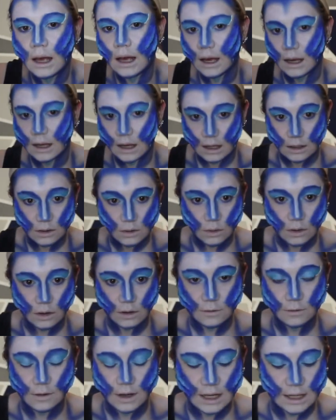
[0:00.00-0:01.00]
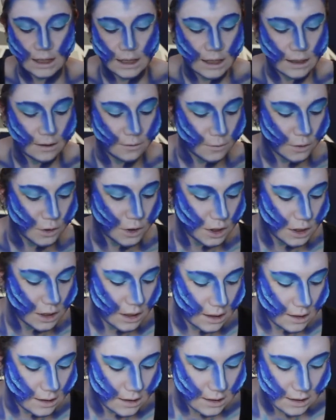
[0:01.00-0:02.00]
I can't draw a fine line for
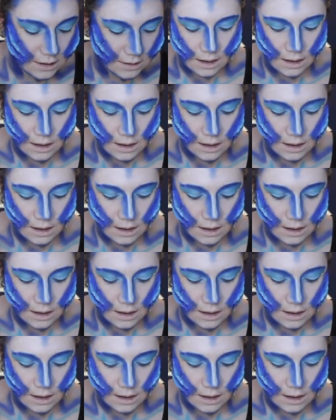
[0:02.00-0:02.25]
shit.